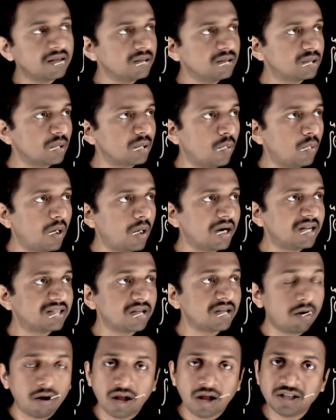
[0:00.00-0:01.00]
So what is
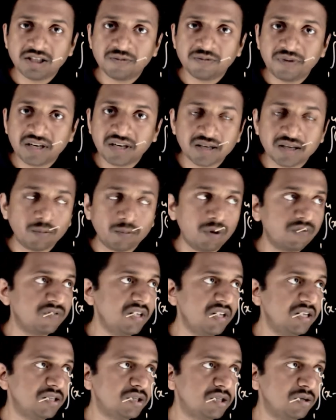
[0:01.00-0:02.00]
the algebraic sum of
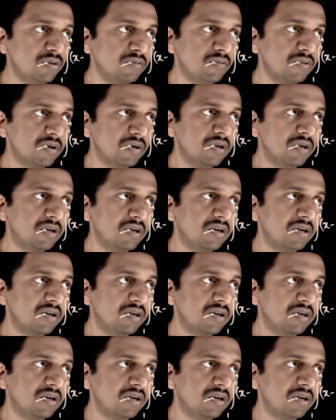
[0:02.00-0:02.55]
these two?